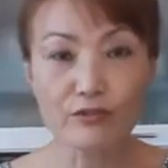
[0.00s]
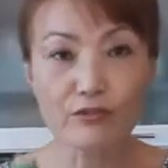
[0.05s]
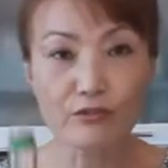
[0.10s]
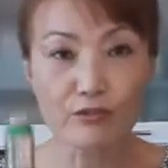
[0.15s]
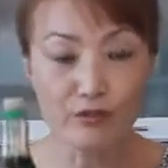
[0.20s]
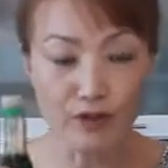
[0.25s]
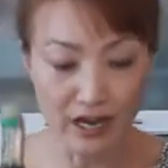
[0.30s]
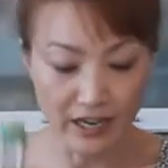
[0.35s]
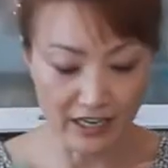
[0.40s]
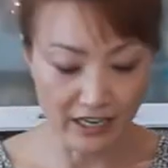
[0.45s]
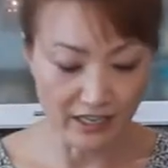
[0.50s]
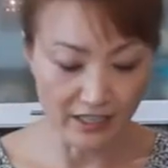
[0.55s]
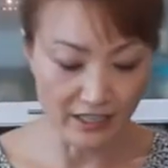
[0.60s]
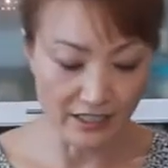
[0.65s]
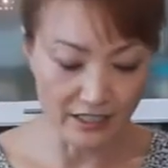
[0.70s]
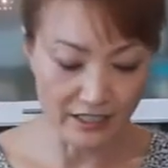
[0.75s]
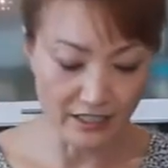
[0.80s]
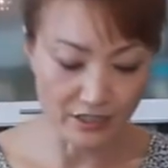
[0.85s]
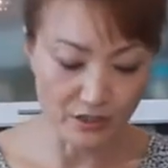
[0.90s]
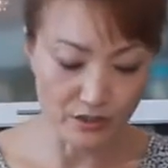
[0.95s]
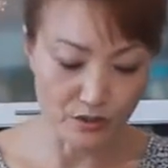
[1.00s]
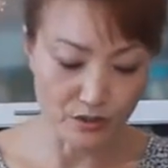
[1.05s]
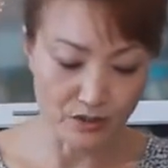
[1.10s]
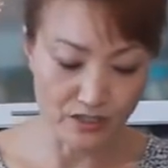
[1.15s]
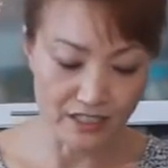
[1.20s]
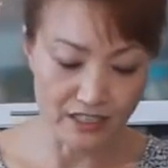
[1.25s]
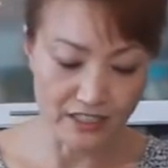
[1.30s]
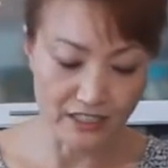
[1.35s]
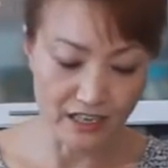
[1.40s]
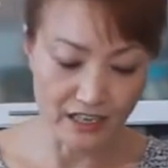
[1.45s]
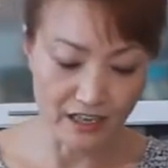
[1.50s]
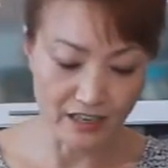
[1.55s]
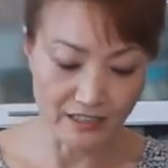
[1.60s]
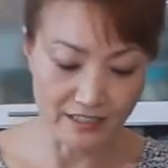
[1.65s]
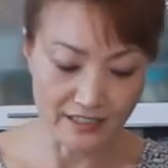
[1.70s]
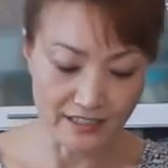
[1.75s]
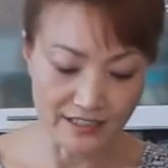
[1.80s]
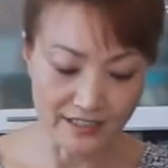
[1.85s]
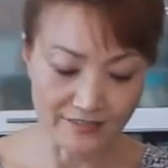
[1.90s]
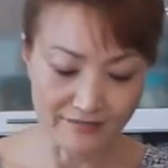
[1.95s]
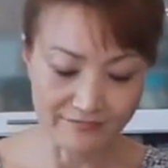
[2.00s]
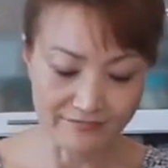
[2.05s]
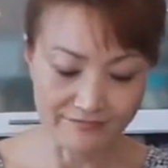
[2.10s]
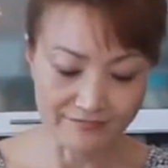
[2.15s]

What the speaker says: regular soy sauce,